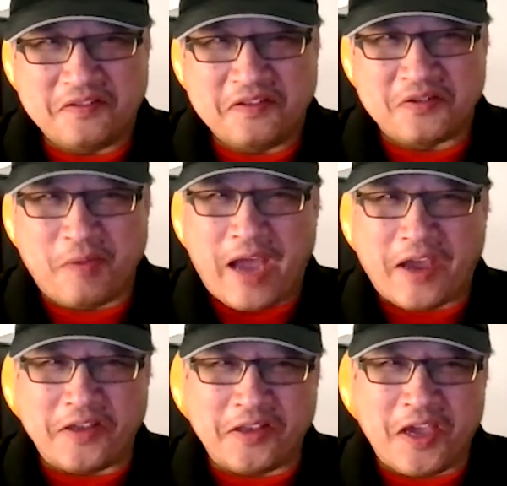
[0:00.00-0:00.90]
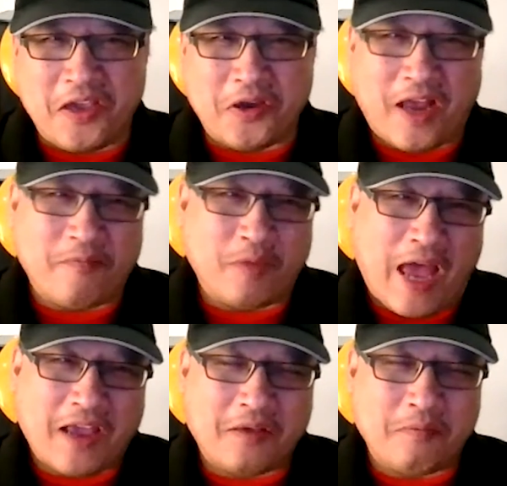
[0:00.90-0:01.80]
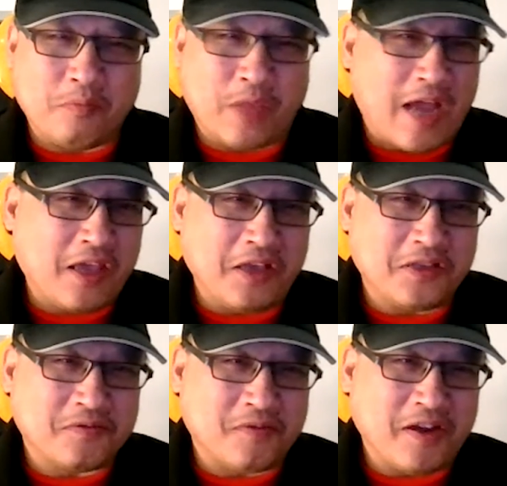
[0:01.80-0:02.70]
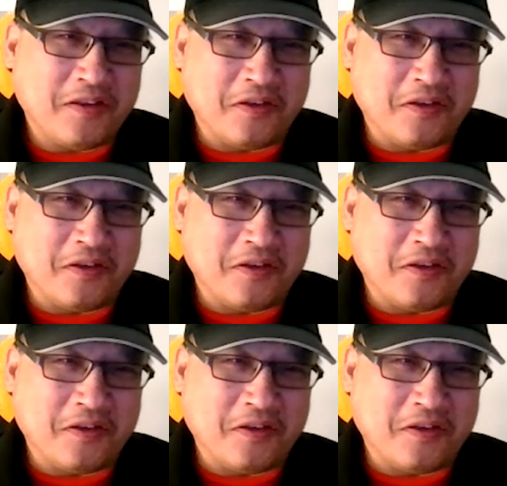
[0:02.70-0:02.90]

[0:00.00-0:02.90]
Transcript: So back in the day, you could have black gates, right?